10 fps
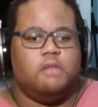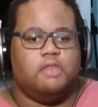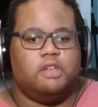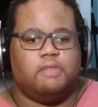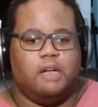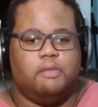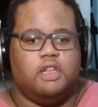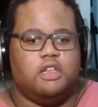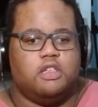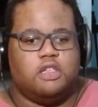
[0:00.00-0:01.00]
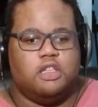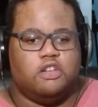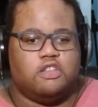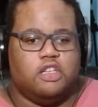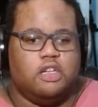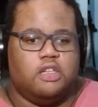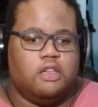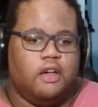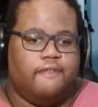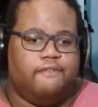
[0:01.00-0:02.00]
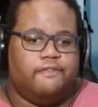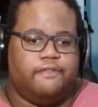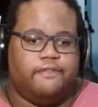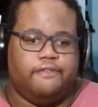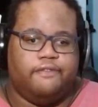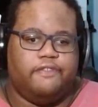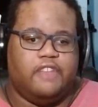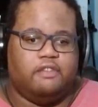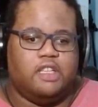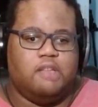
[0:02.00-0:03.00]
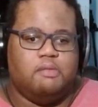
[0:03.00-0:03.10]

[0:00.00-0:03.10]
But the problem is there's a 50